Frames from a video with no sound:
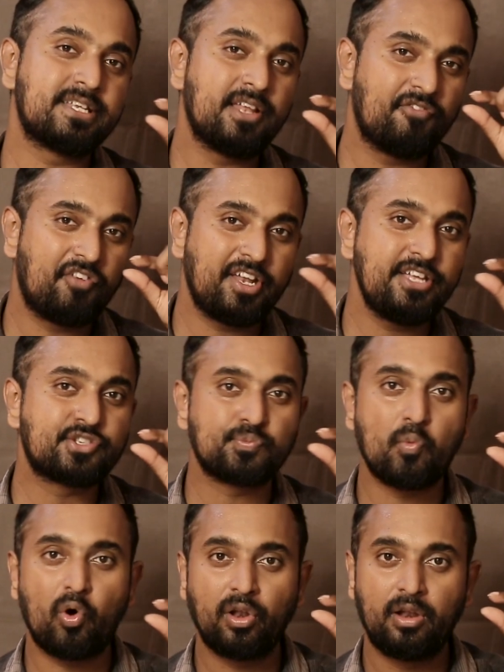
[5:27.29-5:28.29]
in a very
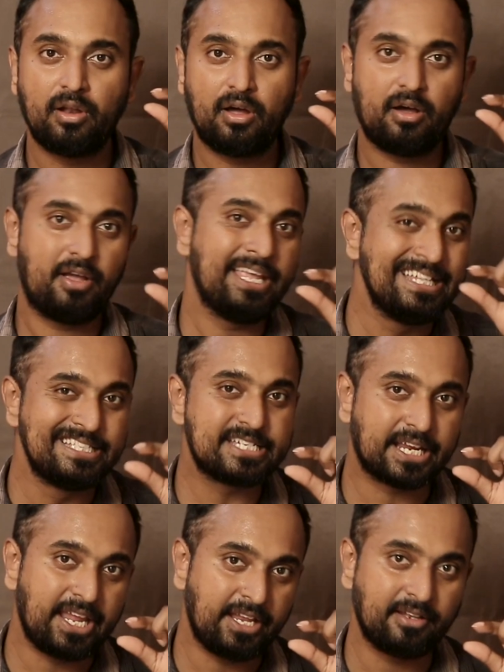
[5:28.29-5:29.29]
small hinge
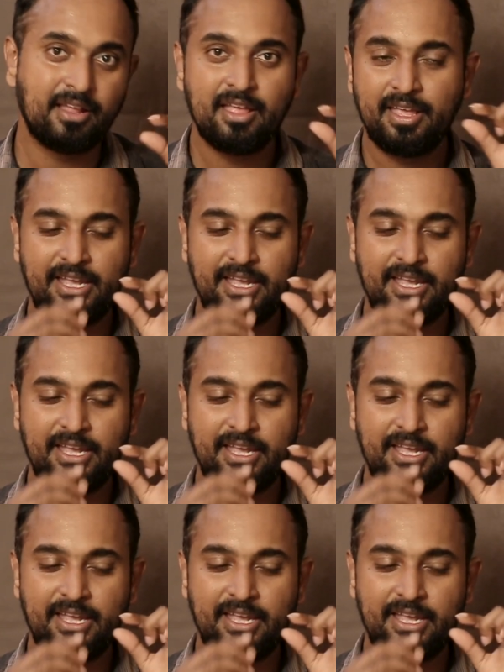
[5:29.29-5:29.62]
again.